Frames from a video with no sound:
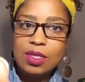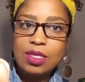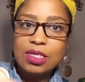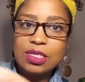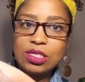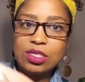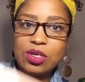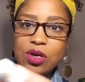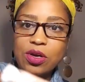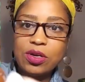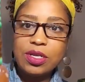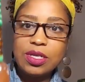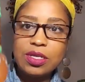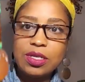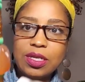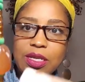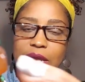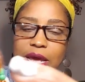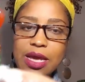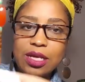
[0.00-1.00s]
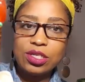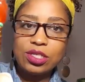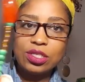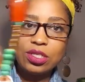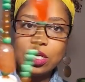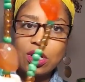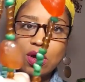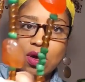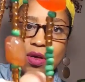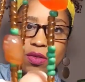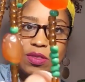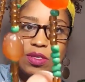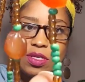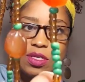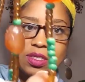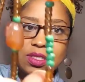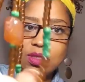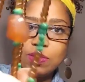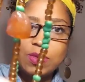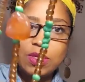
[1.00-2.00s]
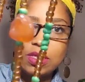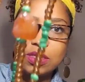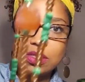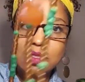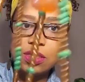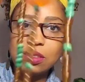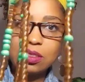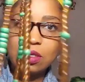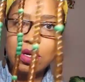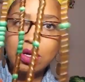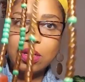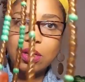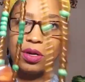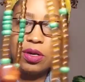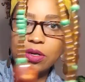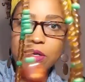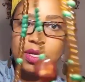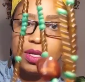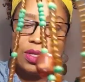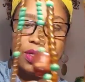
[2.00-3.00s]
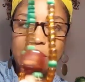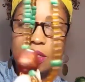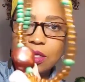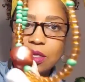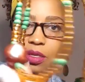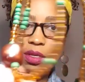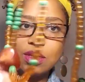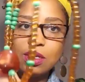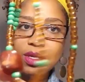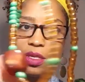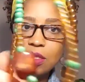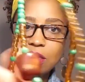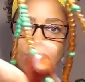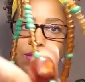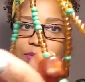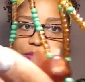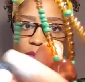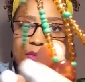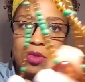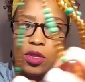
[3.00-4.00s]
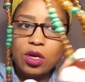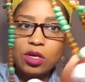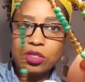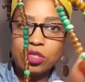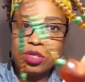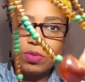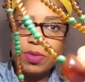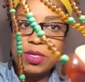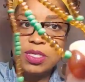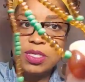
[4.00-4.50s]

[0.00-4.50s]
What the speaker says: This is carnelian. Actually, all these pieces are carnelian, the larger